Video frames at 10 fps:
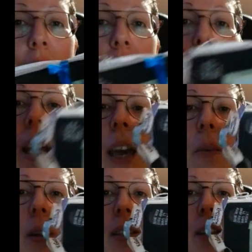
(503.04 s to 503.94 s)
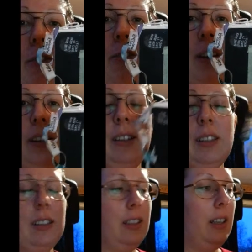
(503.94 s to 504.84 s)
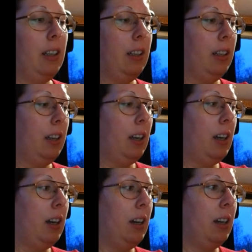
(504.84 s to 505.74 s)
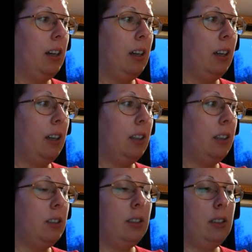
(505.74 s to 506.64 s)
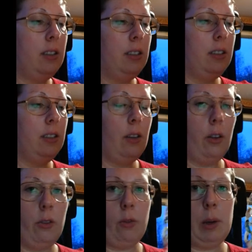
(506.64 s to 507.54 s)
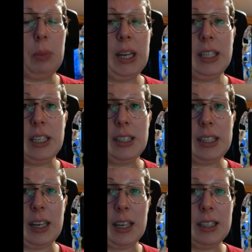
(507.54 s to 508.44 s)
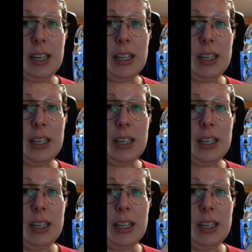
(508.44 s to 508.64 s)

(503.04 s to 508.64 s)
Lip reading: It was a fun 3 pages that I did.